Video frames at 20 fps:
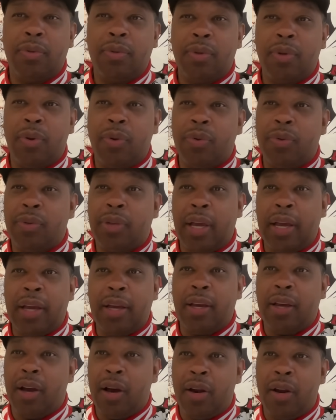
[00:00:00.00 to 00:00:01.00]
You know, they
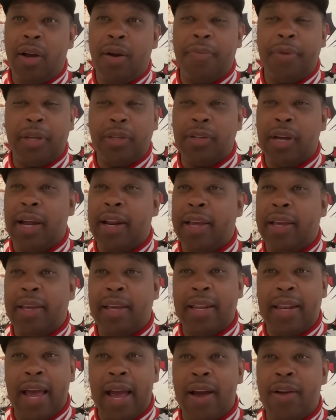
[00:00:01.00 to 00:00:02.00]
cut up. That's how they
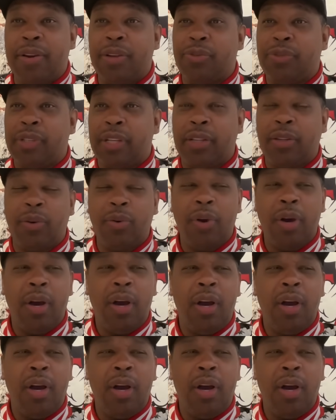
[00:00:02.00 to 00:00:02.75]
get down. That's what they do.